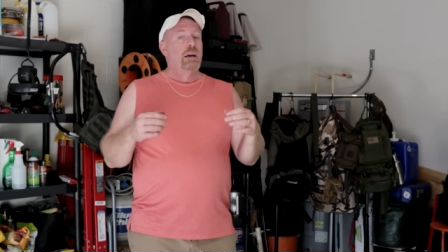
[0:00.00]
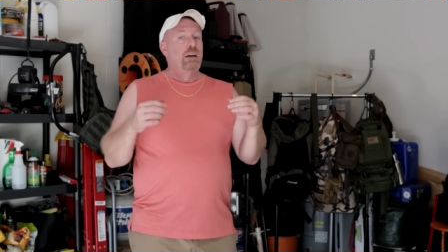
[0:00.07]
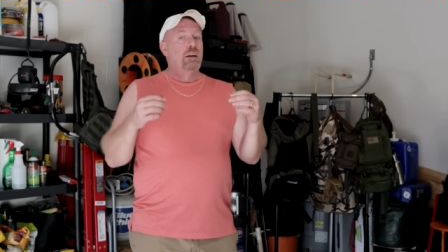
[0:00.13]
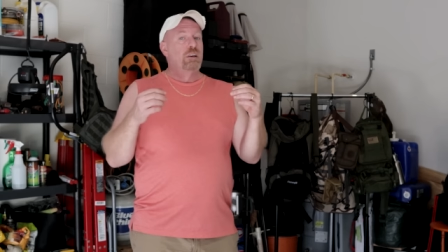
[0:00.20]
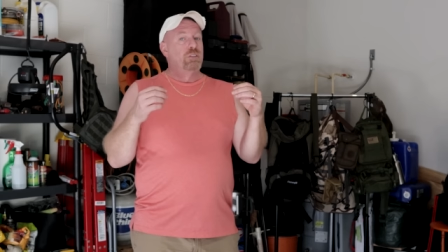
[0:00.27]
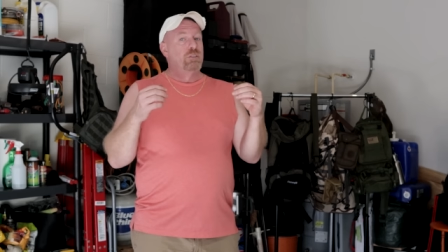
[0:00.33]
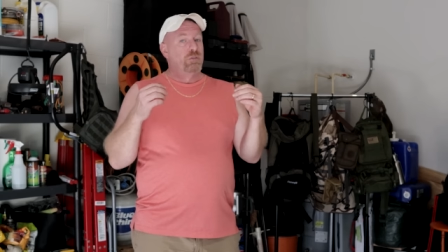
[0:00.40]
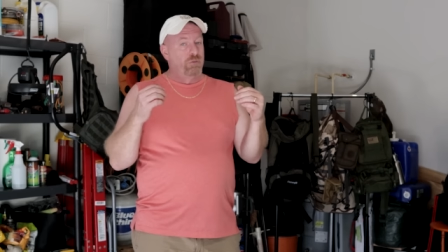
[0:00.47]

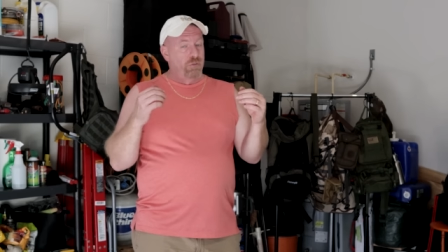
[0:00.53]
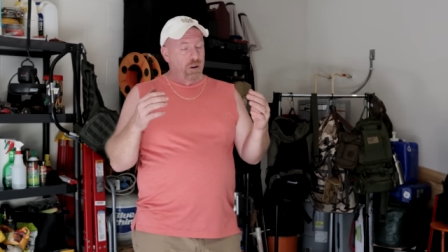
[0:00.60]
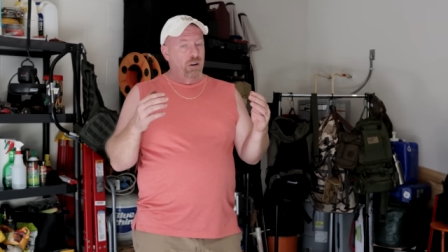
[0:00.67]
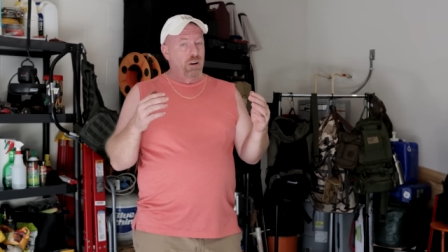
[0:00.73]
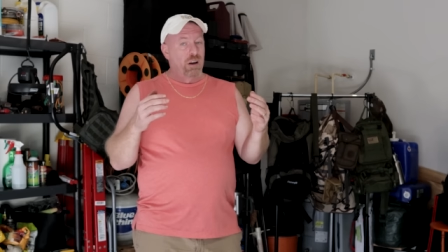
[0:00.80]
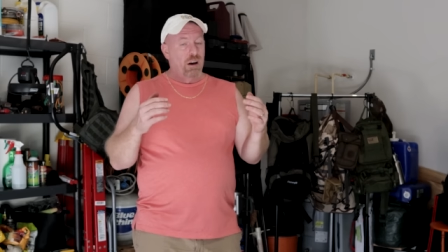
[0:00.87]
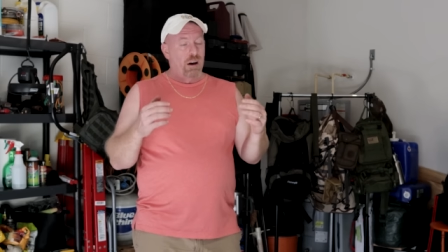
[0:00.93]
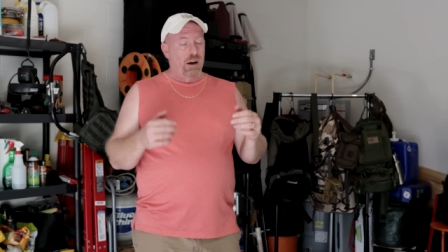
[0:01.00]
is
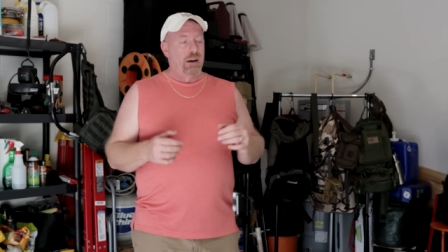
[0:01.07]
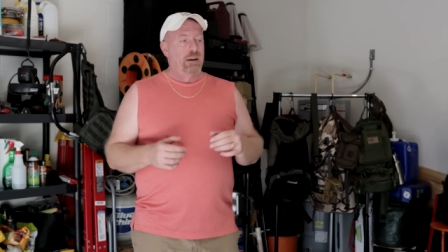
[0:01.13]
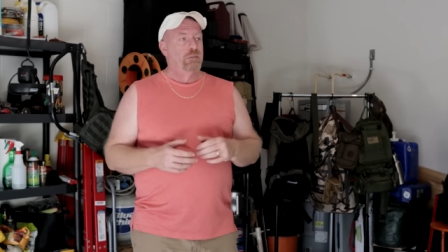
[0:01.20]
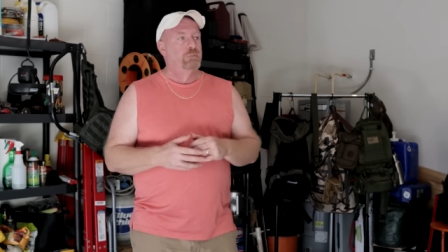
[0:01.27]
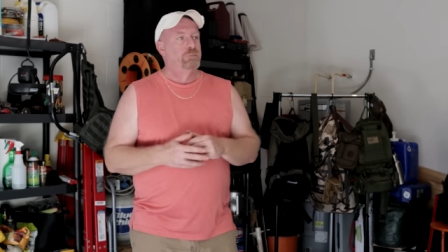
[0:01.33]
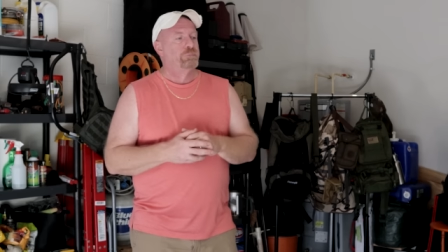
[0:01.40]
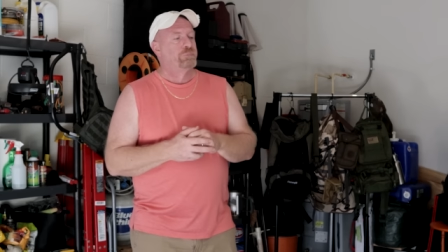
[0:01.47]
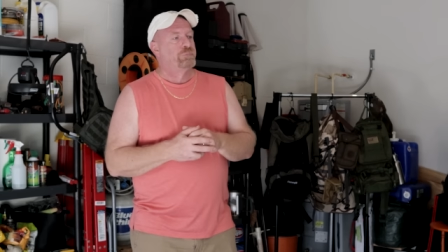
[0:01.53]
very high.
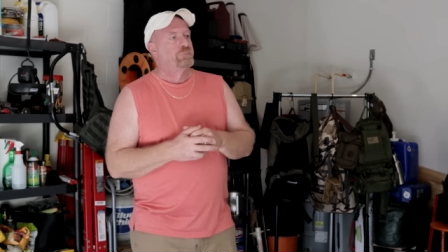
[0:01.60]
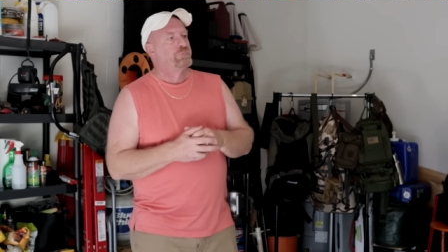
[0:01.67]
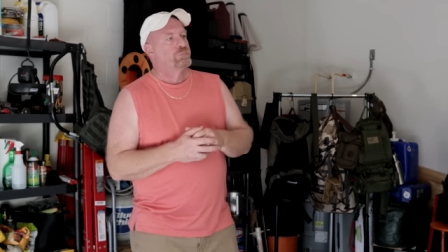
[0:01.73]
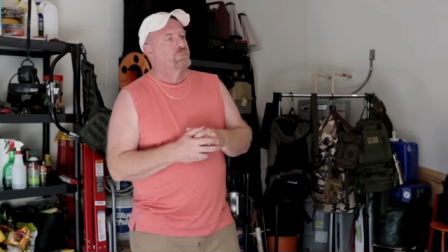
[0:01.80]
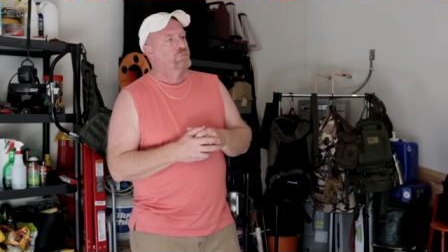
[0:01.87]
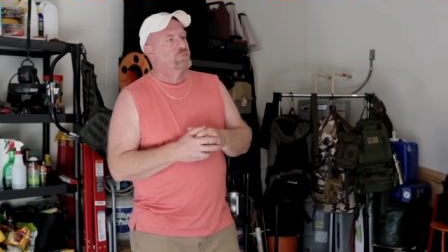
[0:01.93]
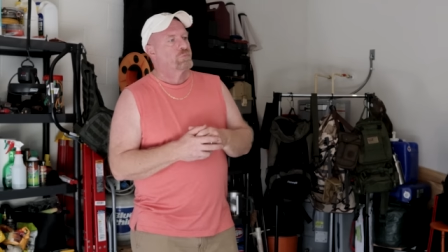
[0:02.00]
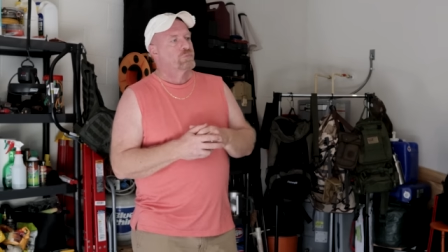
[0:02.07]

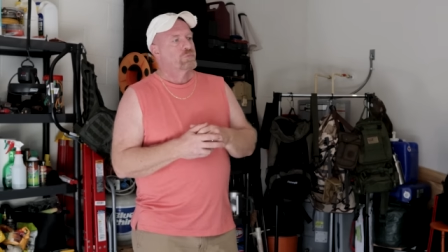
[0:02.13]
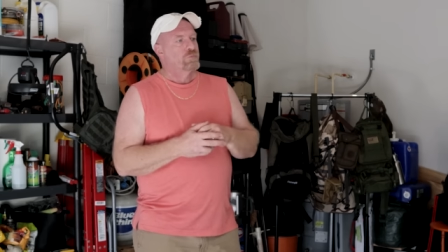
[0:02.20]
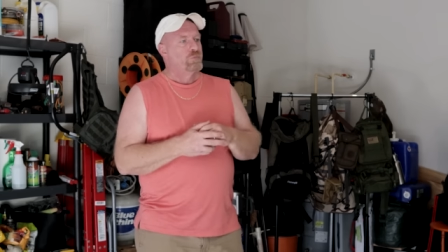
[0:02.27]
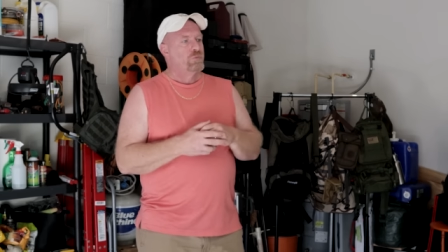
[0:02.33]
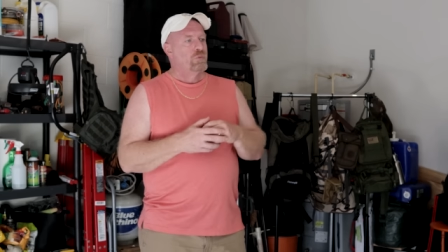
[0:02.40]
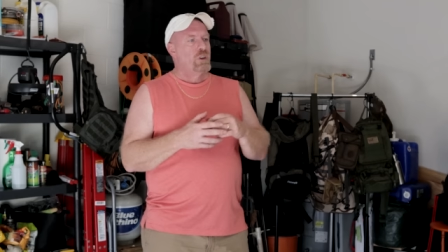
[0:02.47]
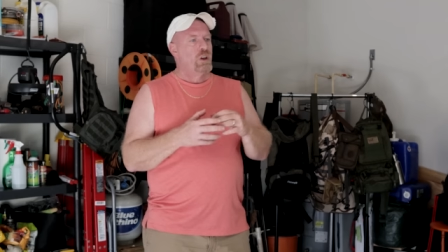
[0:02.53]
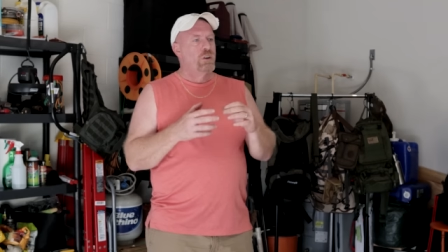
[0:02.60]

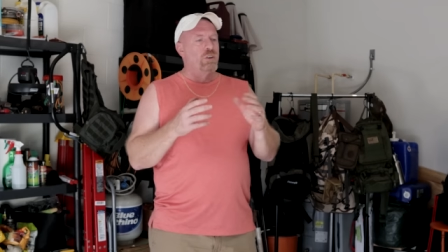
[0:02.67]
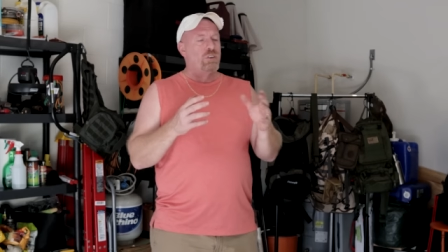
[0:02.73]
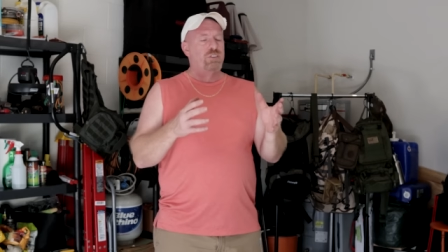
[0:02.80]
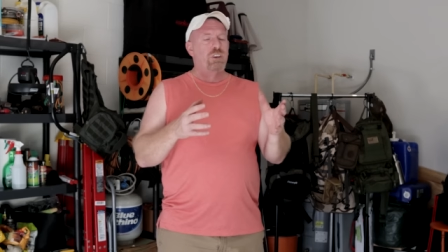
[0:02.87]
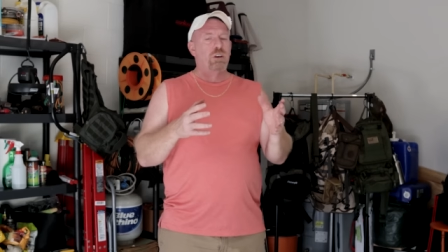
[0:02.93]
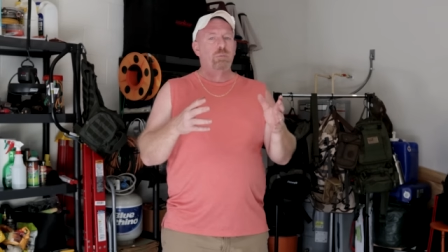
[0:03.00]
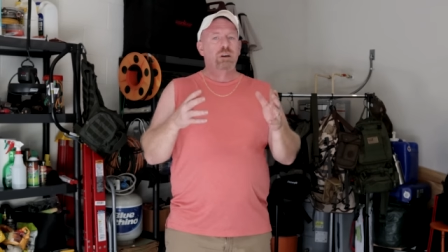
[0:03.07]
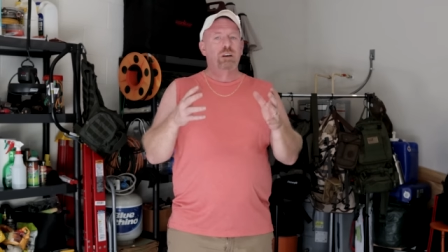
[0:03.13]
You
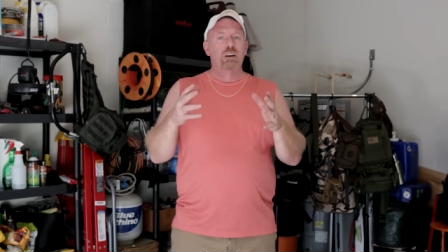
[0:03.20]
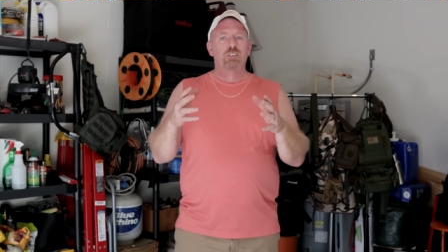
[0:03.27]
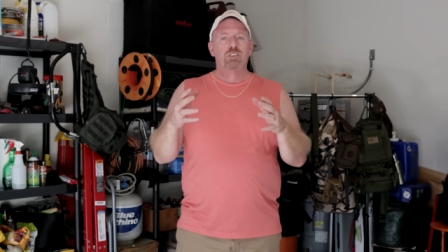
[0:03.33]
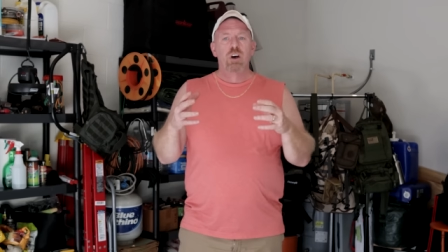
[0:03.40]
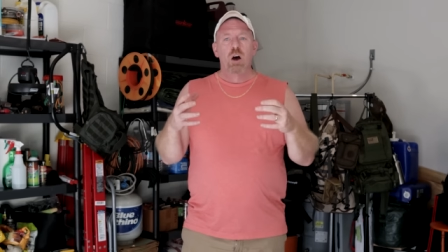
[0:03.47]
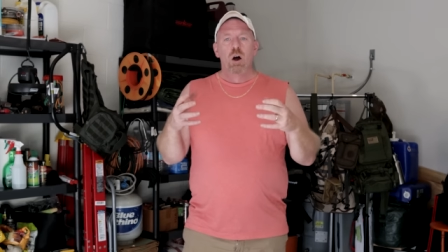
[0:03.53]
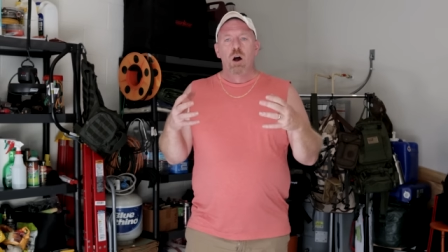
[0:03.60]
see, because